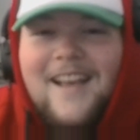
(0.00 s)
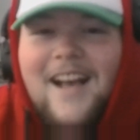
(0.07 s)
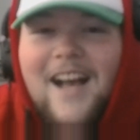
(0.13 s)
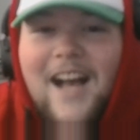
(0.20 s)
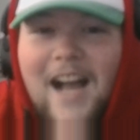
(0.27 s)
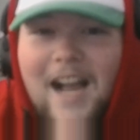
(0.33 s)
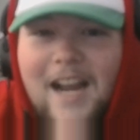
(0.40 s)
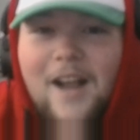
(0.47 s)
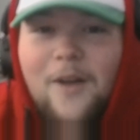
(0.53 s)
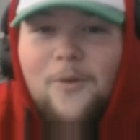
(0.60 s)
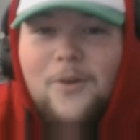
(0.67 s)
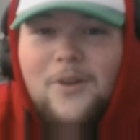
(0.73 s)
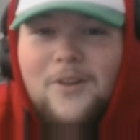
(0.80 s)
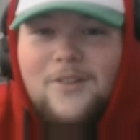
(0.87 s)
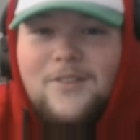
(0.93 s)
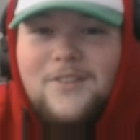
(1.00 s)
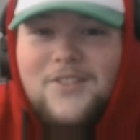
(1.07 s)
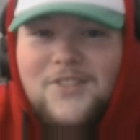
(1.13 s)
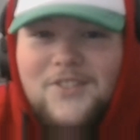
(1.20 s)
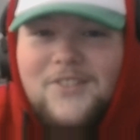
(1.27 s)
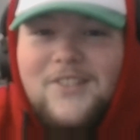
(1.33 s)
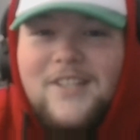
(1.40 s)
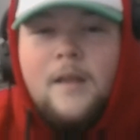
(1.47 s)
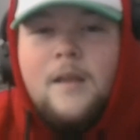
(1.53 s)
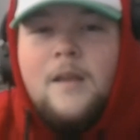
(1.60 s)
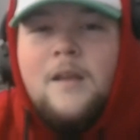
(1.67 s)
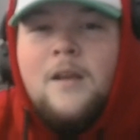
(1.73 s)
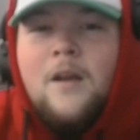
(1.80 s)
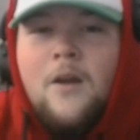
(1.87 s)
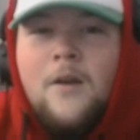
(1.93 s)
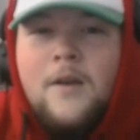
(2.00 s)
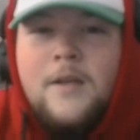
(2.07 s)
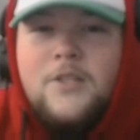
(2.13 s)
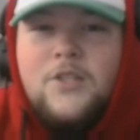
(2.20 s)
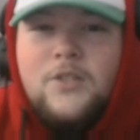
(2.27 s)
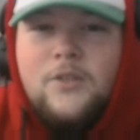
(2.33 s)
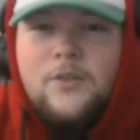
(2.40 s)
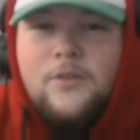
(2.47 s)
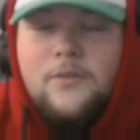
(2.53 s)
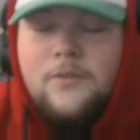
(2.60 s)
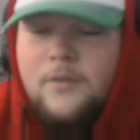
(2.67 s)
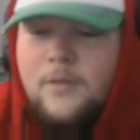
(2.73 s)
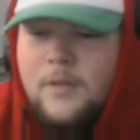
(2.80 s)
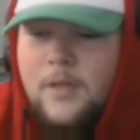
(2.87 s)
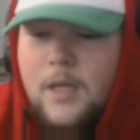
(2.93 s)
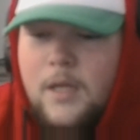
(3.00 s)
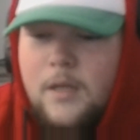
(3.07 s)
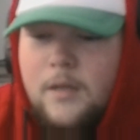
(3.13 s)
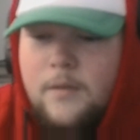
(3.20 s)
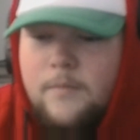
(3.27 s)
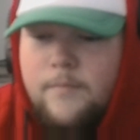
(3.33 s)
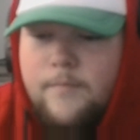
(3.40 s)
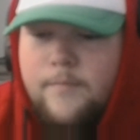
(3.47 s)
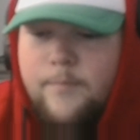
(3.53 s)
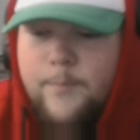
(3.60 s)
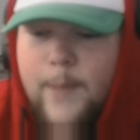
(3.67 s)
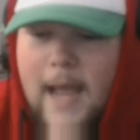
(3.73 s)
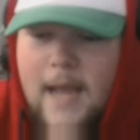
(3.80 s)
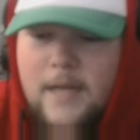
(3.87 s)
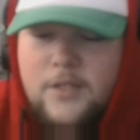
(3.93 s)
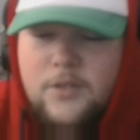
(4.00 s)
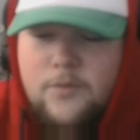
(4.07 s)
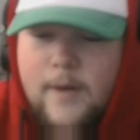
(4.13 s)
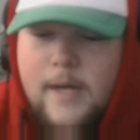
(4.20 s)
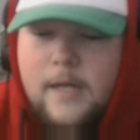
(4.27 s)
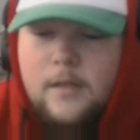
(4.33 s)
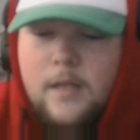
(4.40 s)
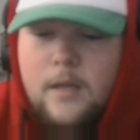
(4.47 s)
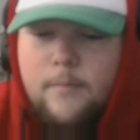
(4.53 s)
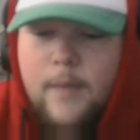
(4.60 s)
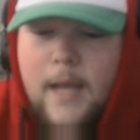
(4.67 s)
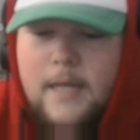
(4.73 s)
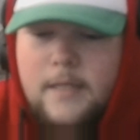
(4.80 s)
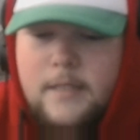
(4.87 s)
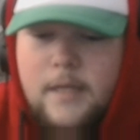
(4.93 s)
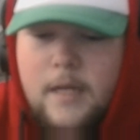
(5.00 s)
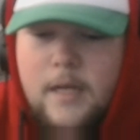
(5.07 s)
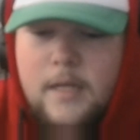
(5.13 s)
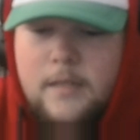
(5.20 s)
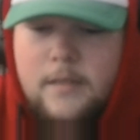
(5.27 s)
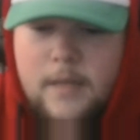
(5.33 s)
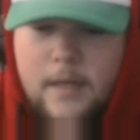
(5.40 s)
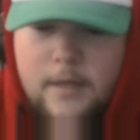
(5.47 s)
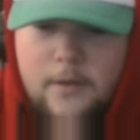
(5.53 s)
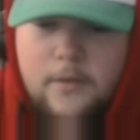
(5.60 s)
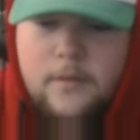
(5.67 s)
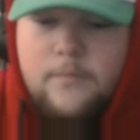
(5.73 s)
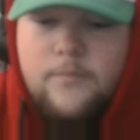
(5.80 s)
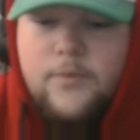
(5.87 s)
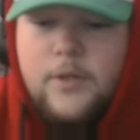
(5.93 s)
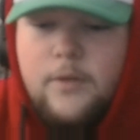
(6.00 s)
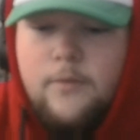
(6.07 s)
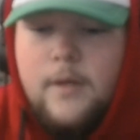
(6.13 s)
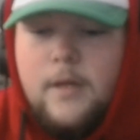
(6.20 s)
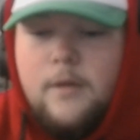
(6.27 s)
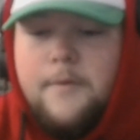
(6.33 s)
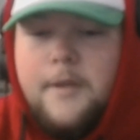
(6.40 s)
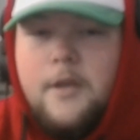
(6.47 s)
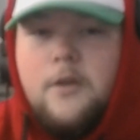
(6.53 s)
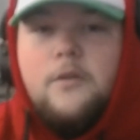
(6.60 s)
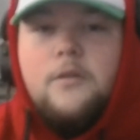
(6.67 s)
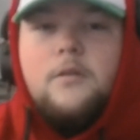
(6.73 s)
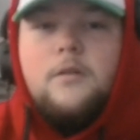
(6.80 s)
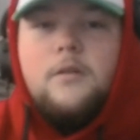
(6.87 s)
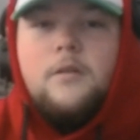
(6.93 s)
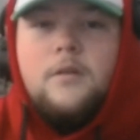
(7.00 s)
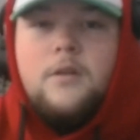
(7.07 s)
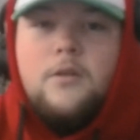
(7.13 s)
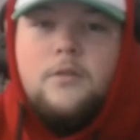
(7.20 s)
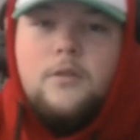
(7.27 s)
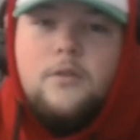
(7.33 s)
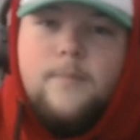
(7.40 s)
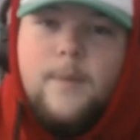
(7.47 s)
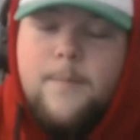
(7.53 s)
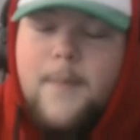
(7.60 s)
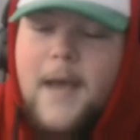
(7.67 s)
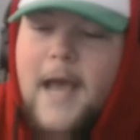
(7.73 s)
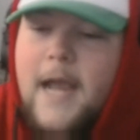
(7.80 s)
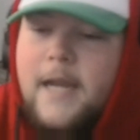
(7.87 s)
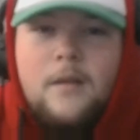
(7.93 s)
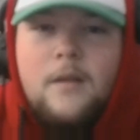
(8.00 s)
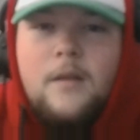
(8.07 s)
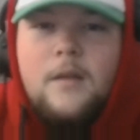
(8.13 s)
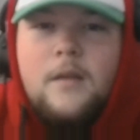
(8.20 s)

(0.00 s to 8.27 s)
I got word on the street. RH2, um, Bax Rail and Bax Nas, I know them pretty well. We go, go a little bit back.